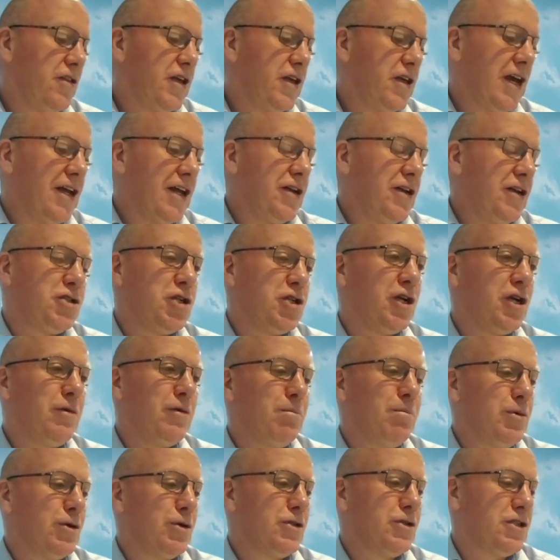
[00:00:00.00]
the energy
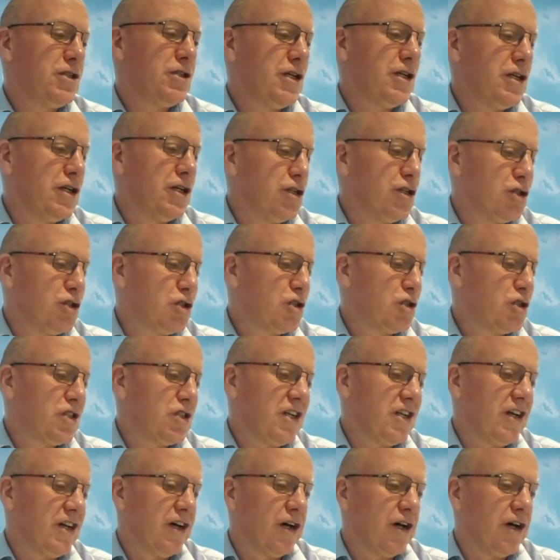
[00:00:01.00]
input is,
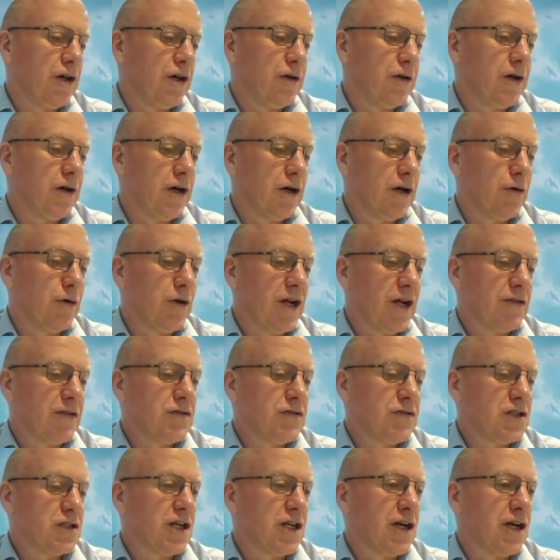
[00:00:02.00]
I, I would have
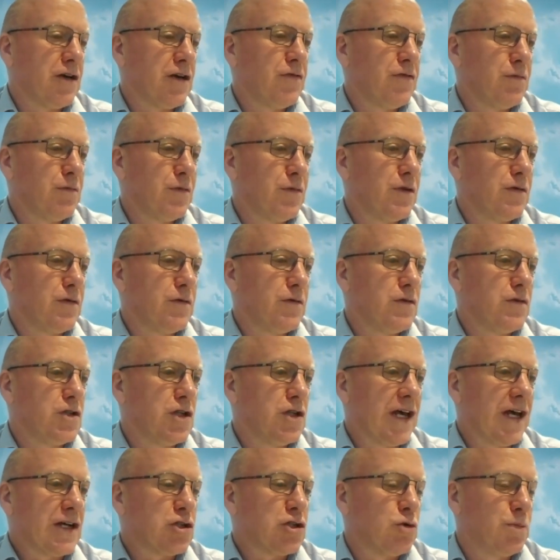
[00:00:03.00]
to say, from the,
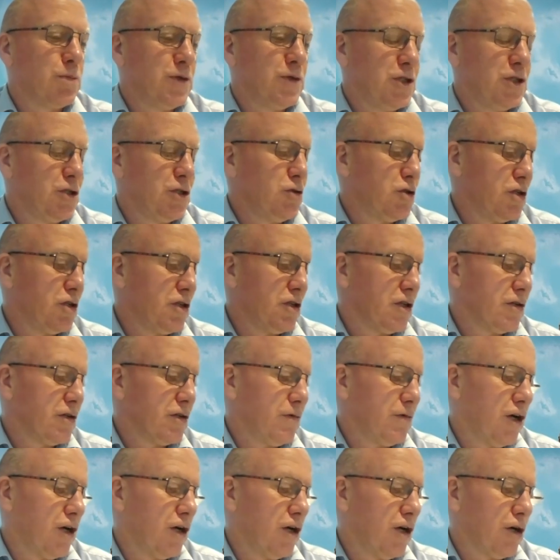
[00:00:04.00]
the actual producing the
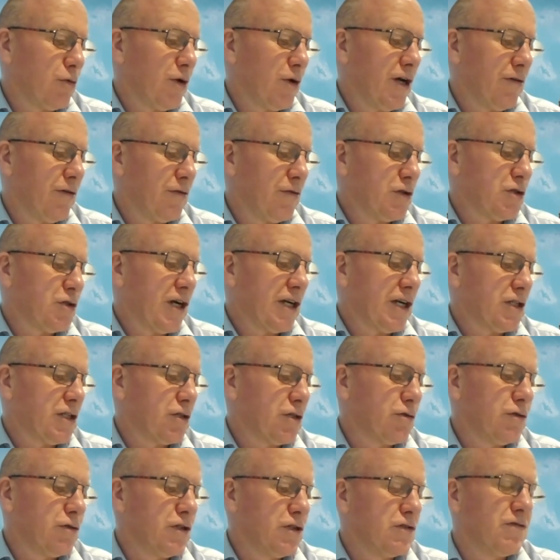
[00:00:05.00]
hardware of the
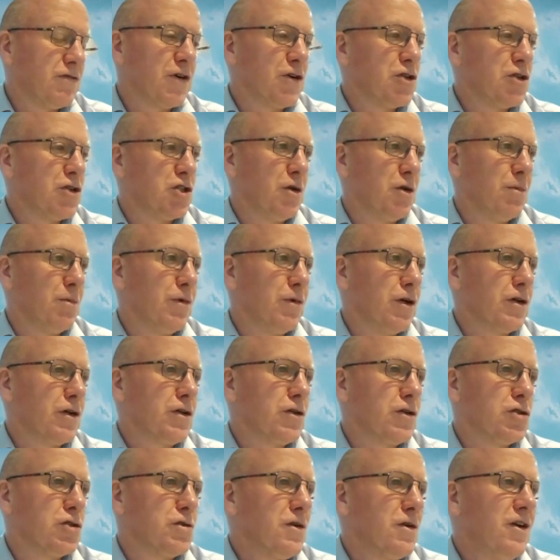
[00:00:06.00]
tractor is very similar
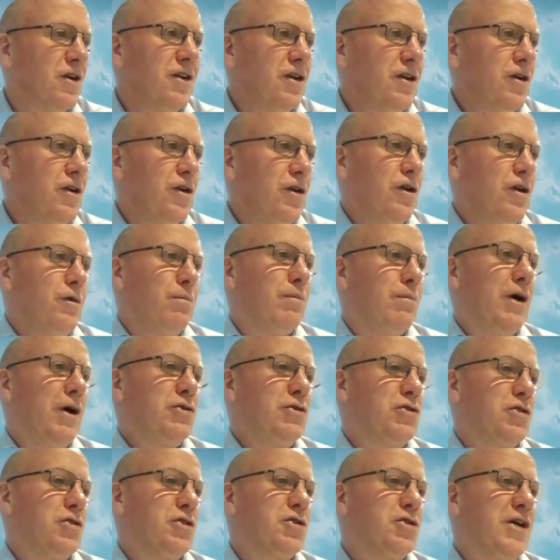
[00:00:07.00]
because
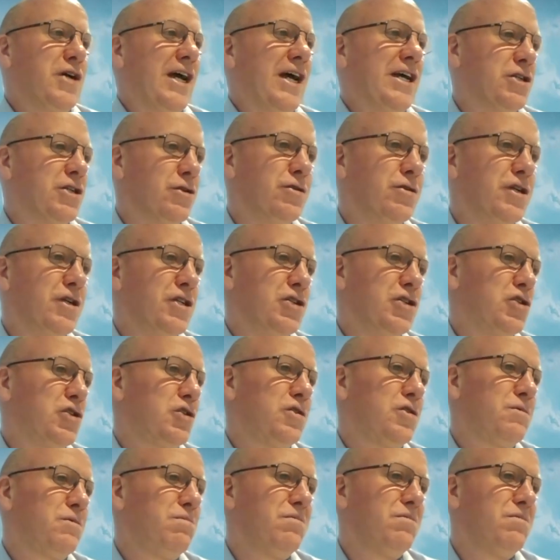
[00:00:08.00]
most of the tractor
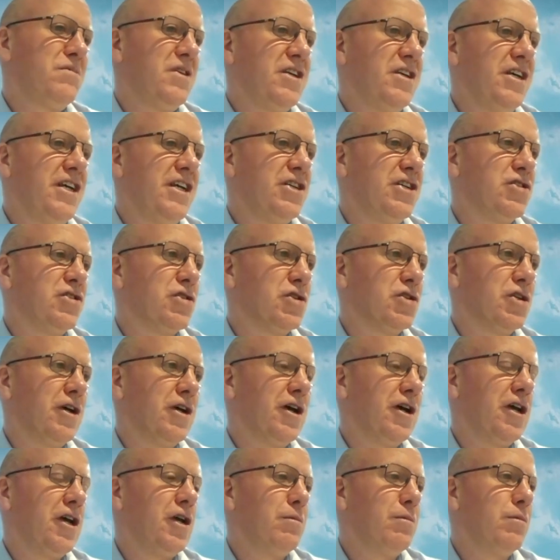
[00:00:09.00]
is is the
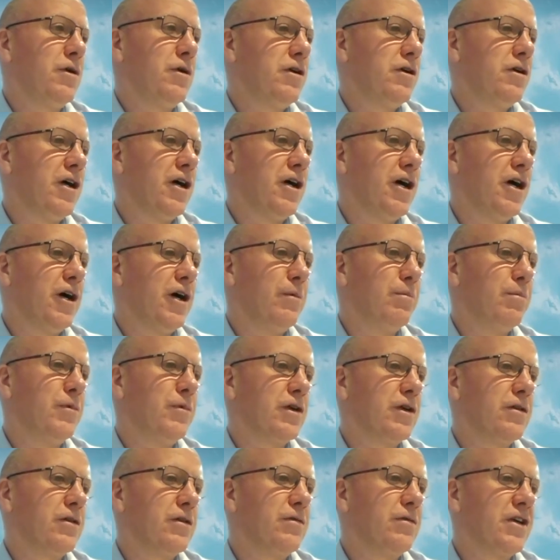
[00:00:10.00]
same. Um,
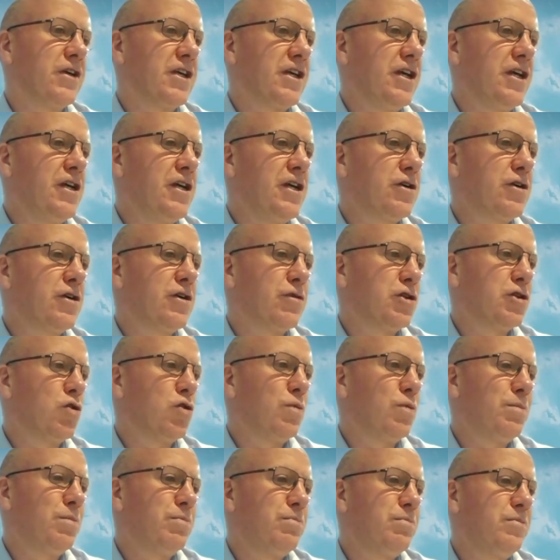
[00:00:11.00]
the, the key
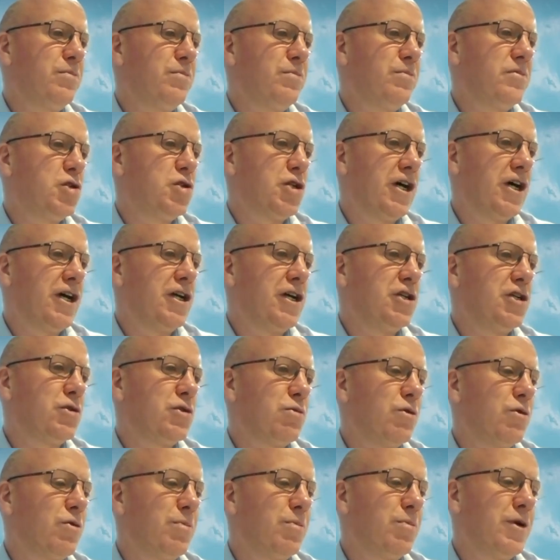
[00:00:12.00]
critical change
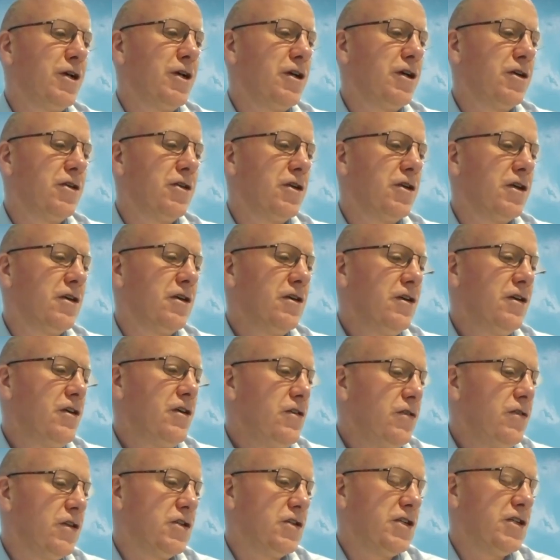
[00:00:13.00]
will be the,
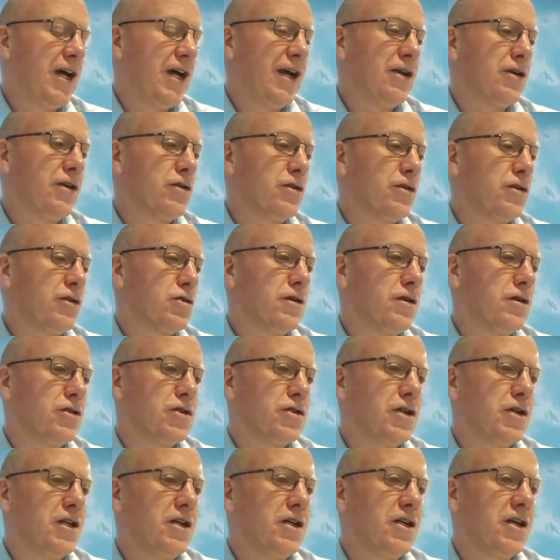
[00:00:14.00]
the tanks. And
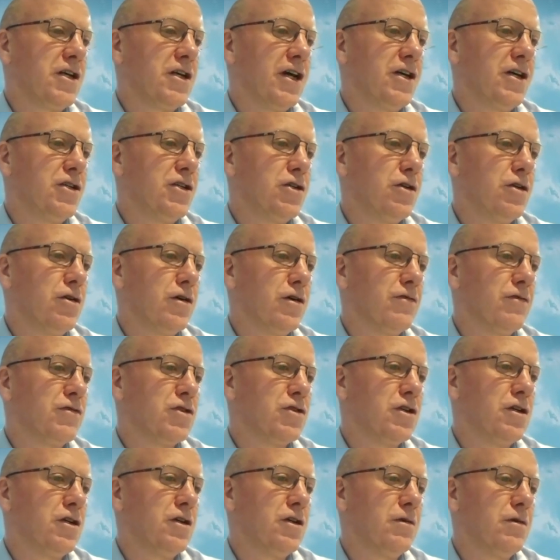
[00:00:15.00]
as I indicated,
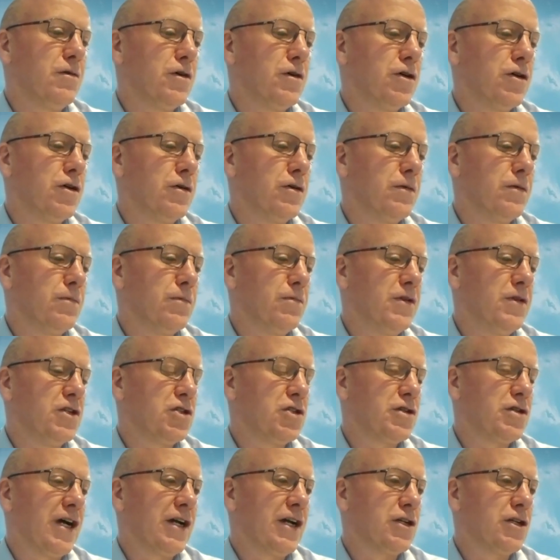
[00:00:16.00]
obviously on
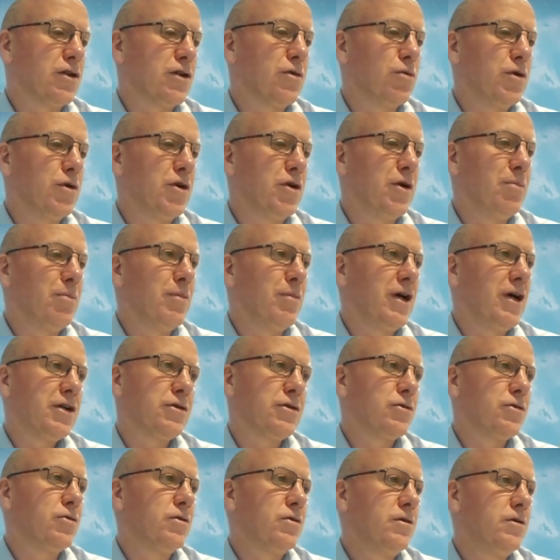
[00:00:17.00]
this tractor, we're in
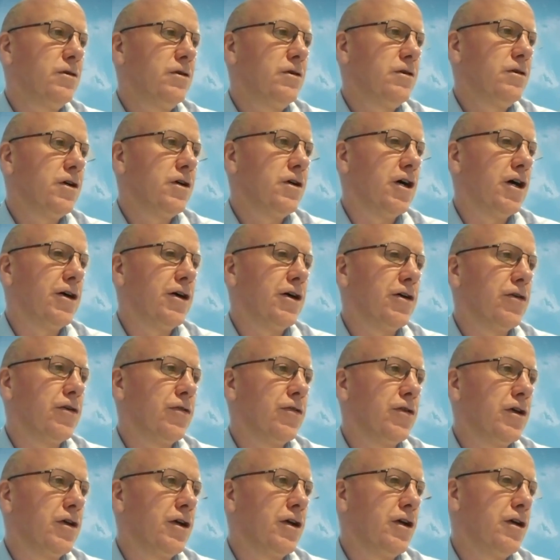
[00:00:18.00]
metal and
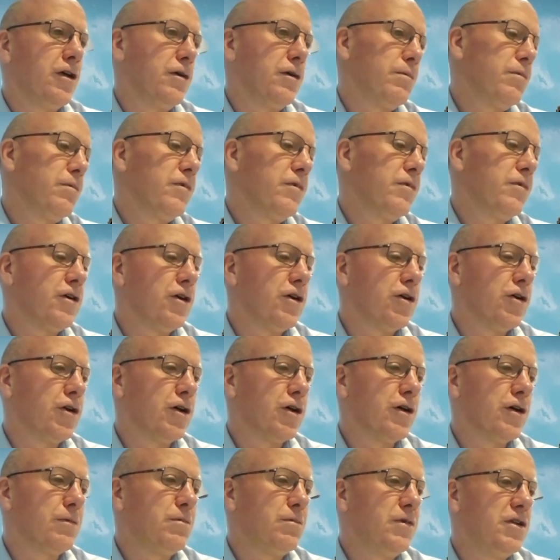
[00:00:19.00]
on the on
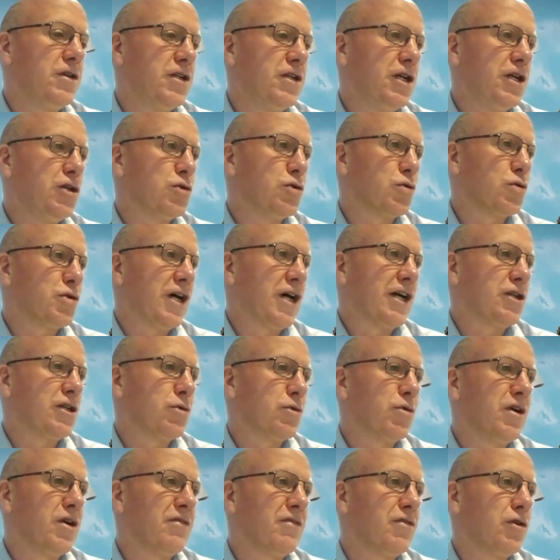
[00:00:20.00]
a diesel tractor,
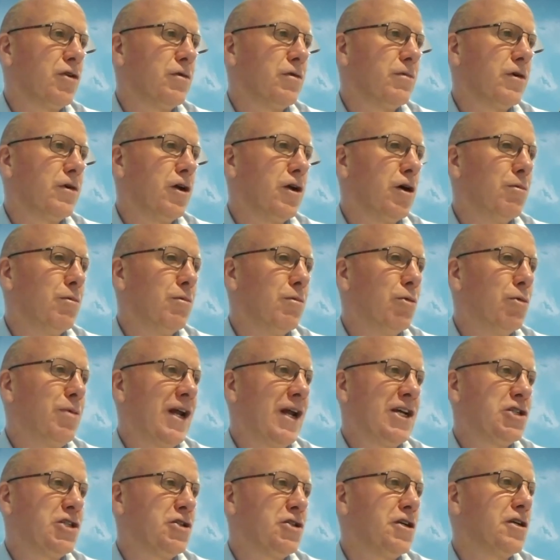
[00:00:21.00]
we have a, a lot more
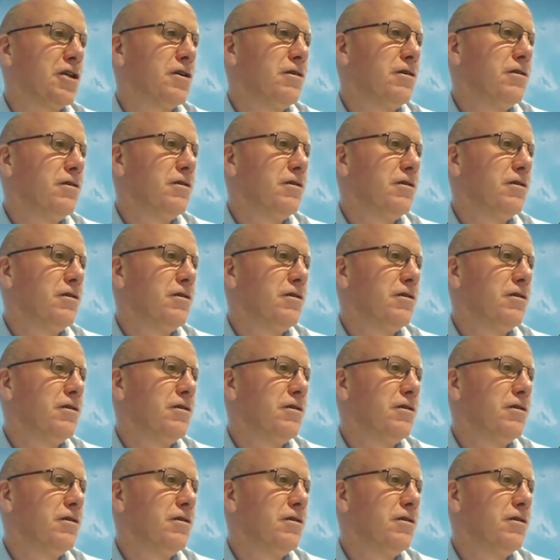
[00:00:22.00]
plastic